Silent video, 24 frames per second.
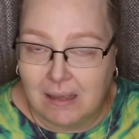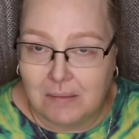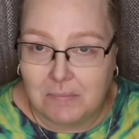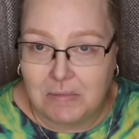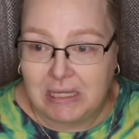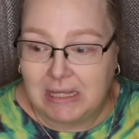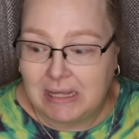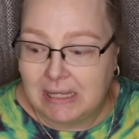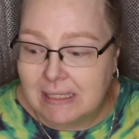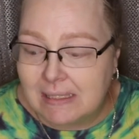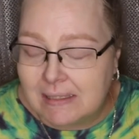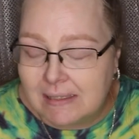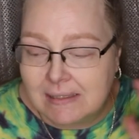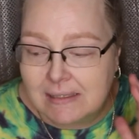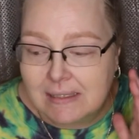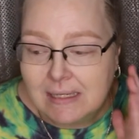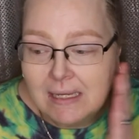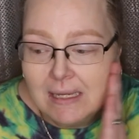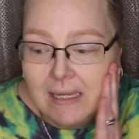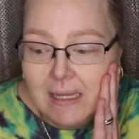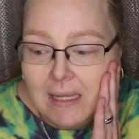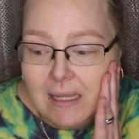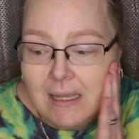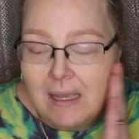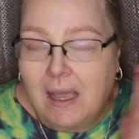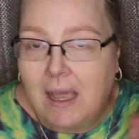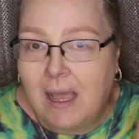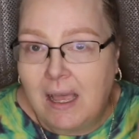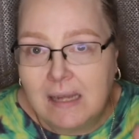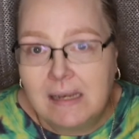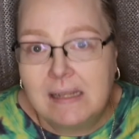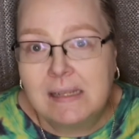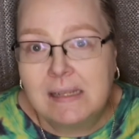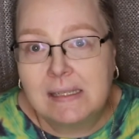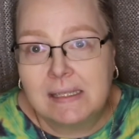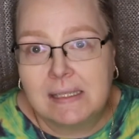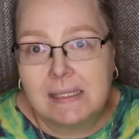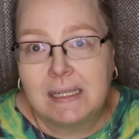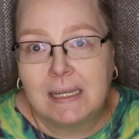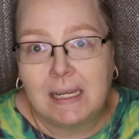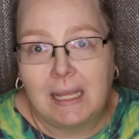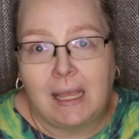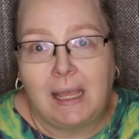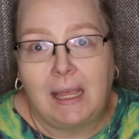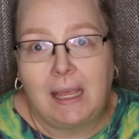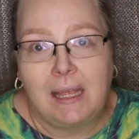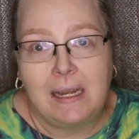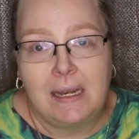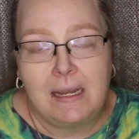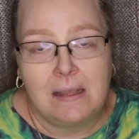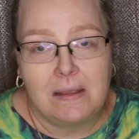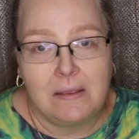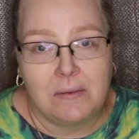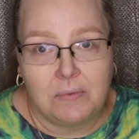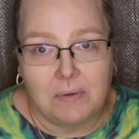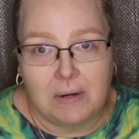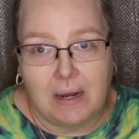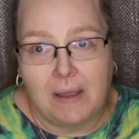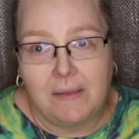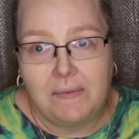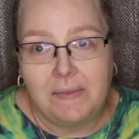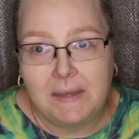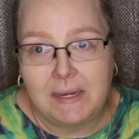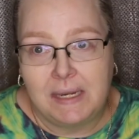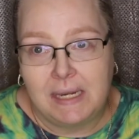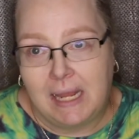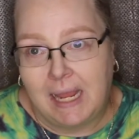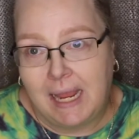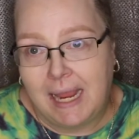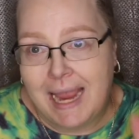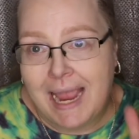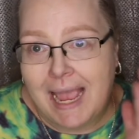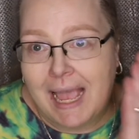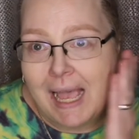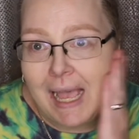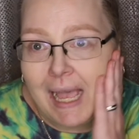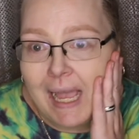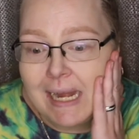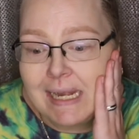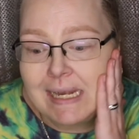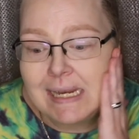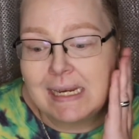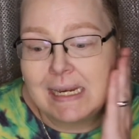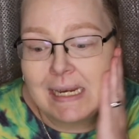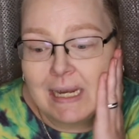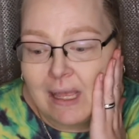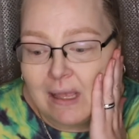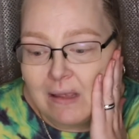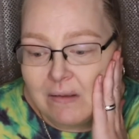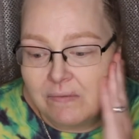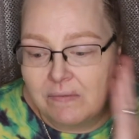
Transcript: I mean, this, honest to God, throughout the day, I did not